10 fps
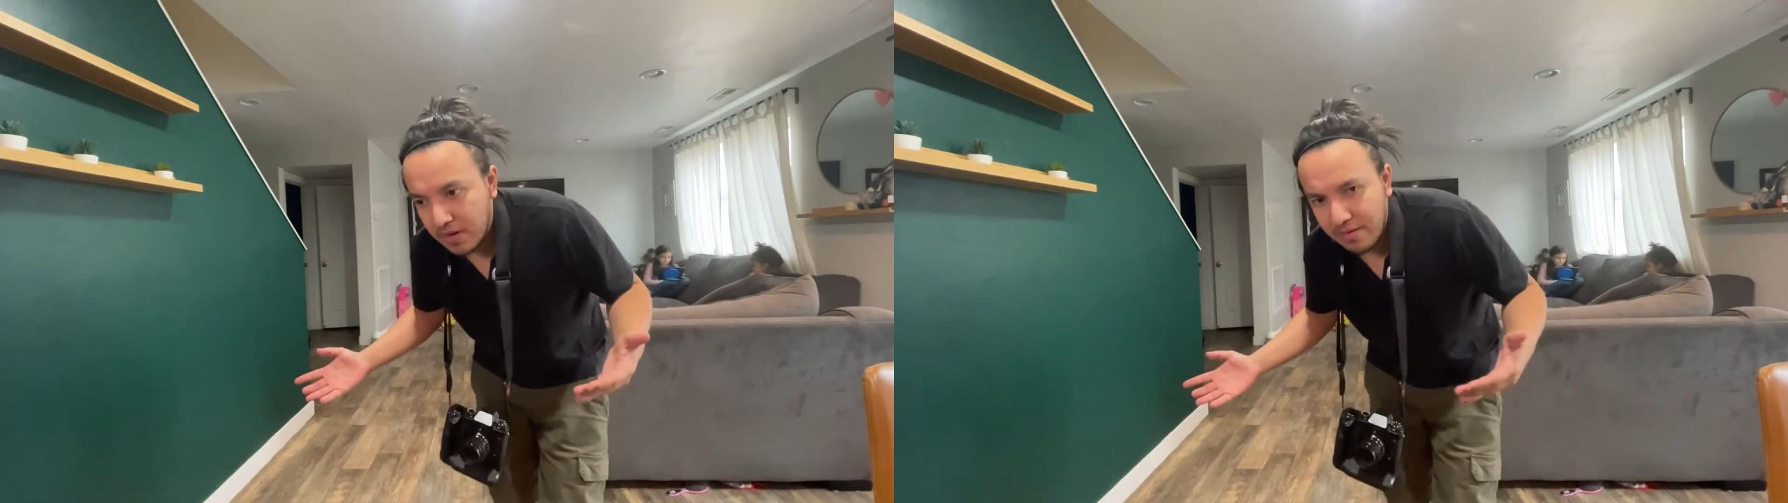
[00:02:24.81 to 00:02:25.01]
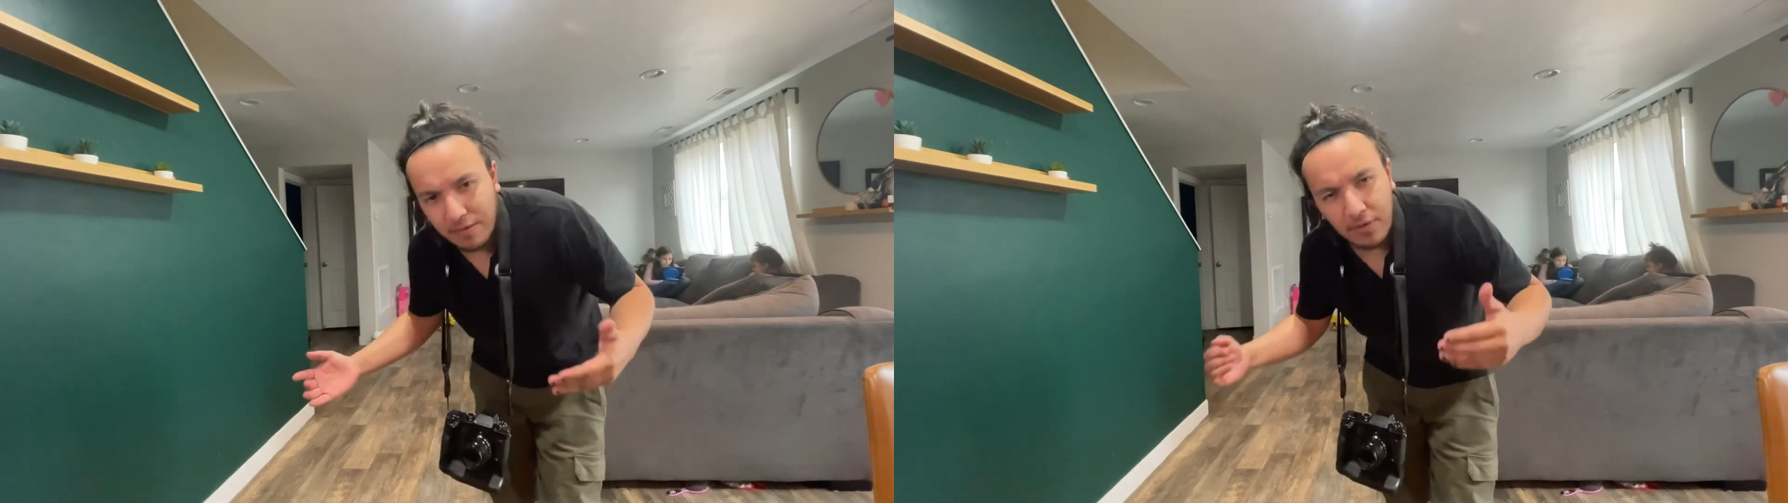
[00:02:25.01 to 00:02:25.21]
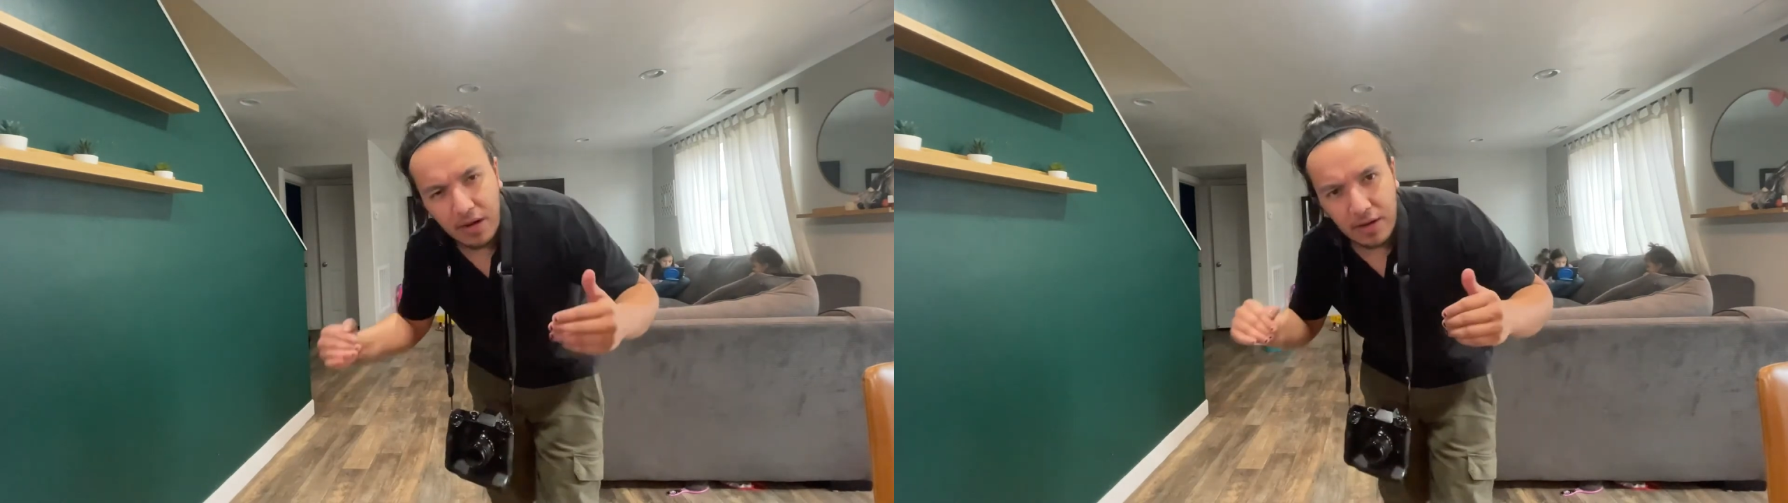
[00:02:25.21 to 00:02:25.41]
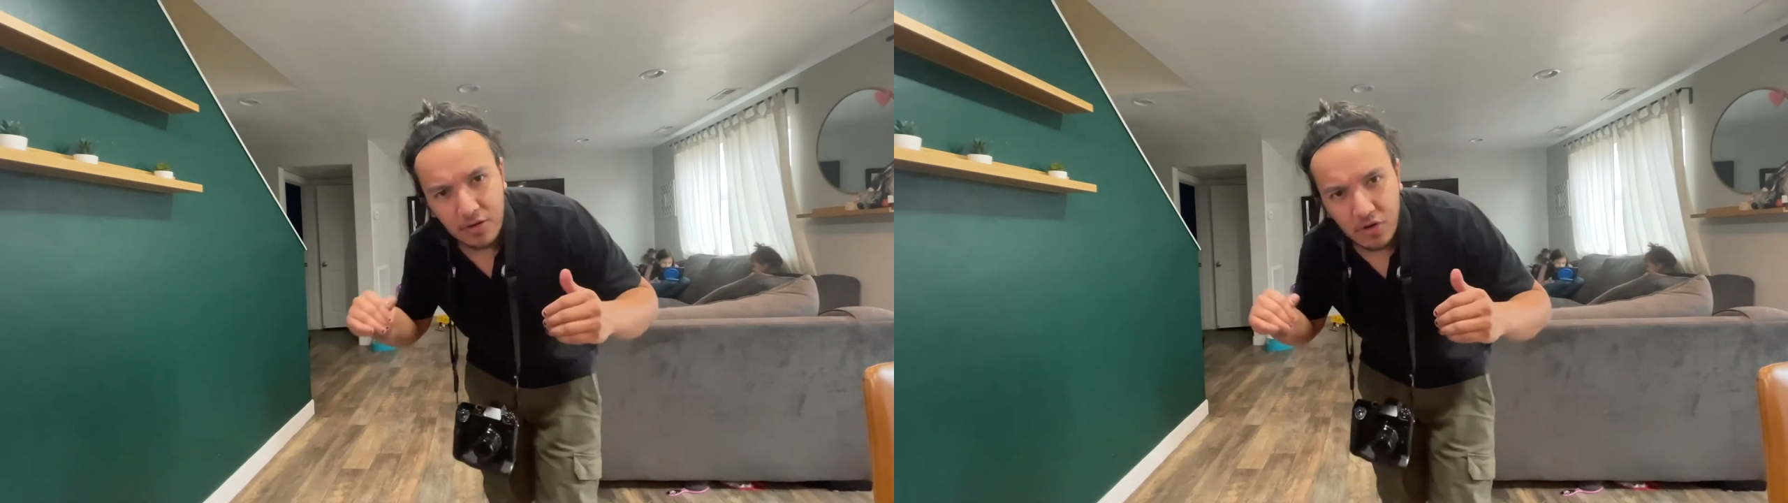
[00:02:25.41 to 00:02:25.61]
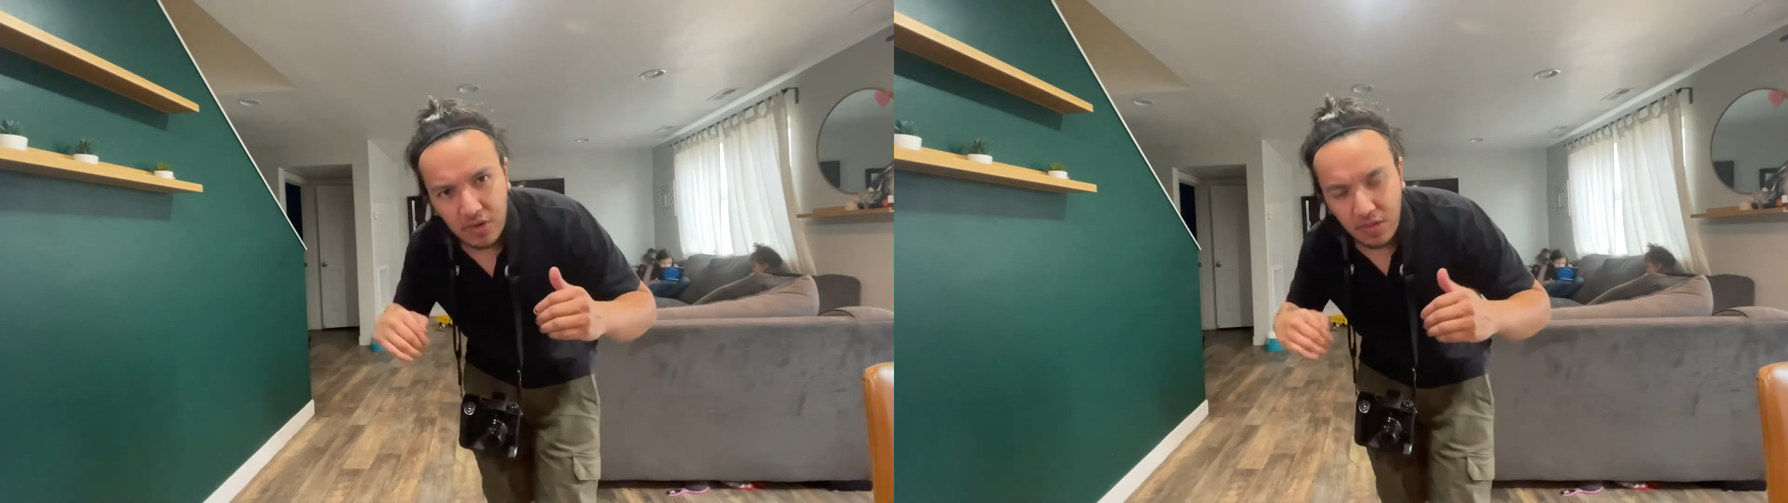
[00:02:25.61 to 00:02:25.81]
because I forgot
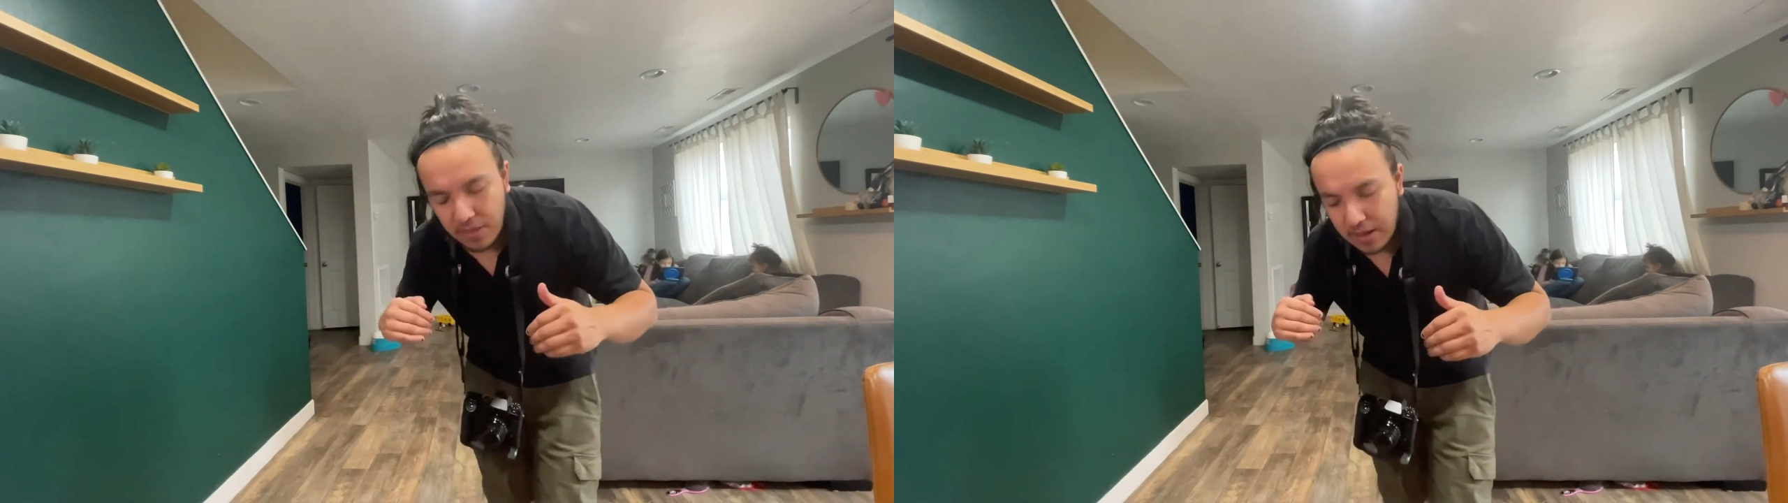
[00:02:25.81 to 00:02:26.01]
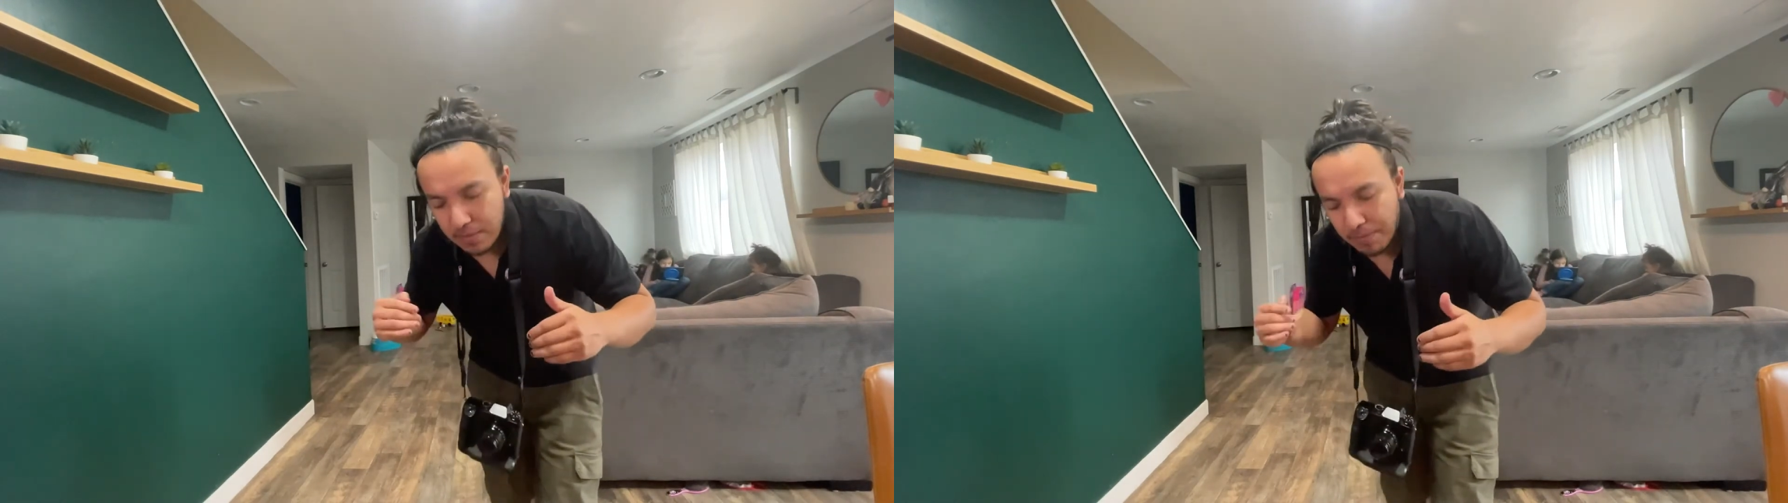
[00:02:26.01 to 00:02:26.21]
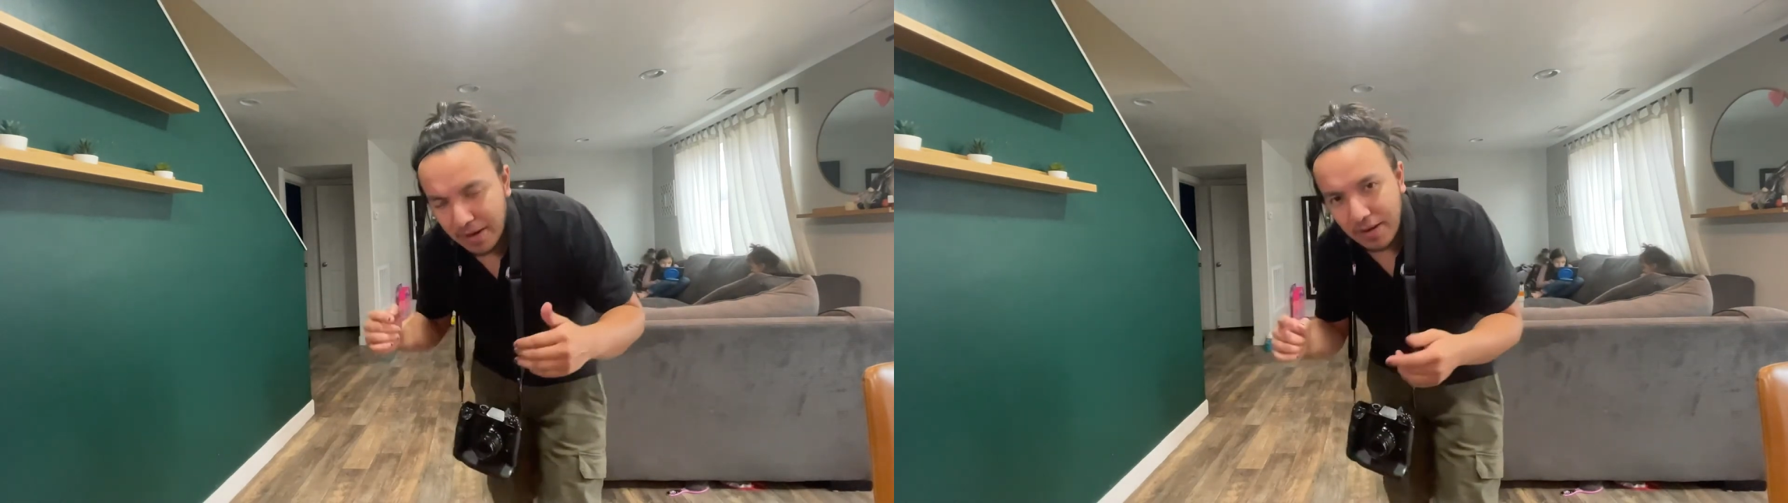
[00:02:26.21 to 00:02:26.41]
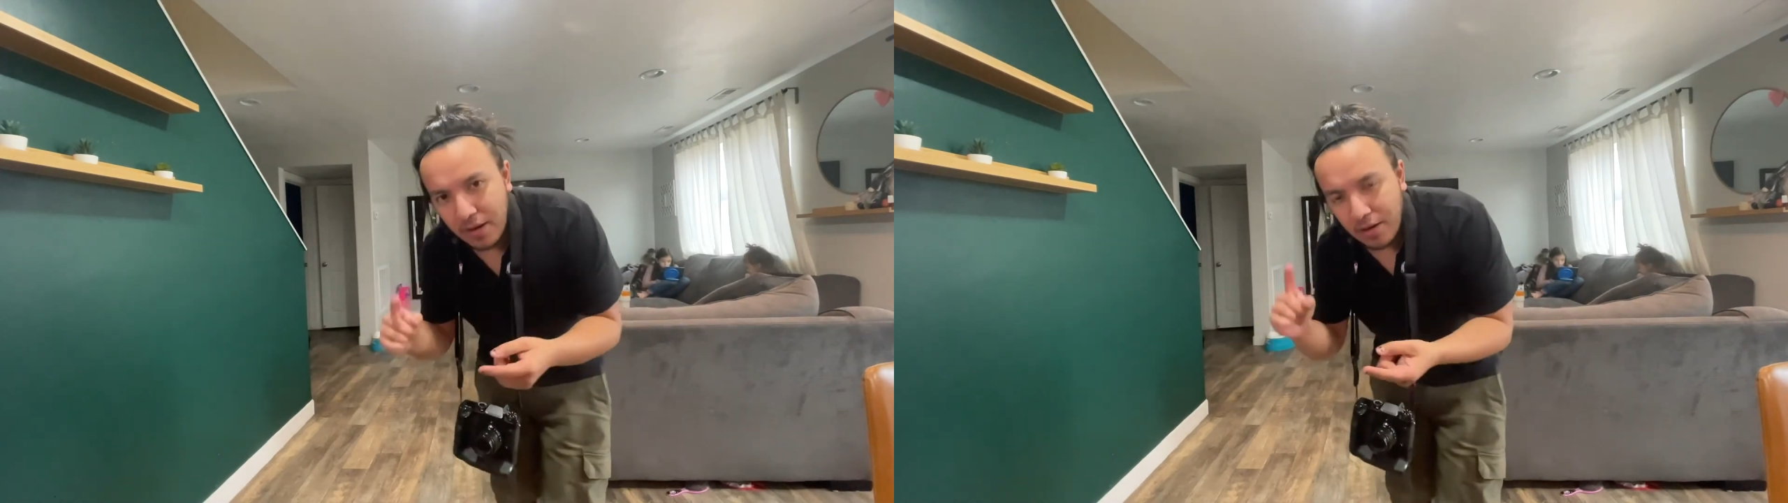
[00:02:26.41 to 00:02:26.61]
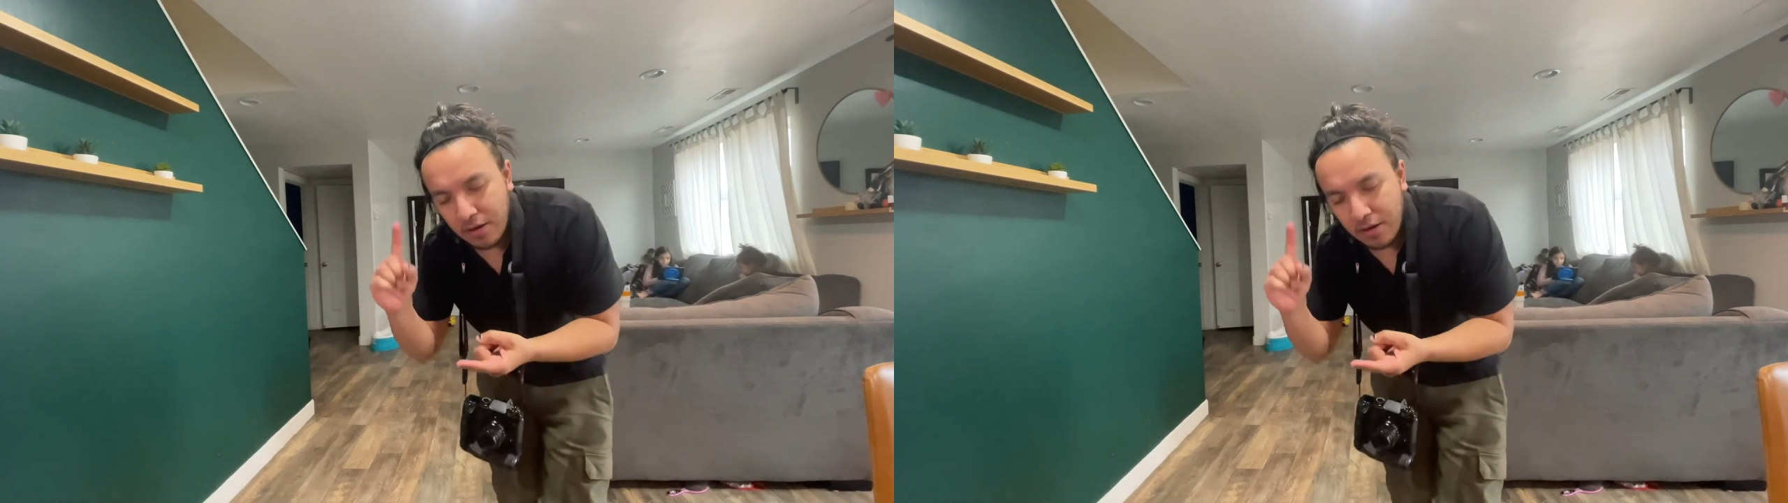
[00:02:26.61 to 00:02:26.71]
during the thing, but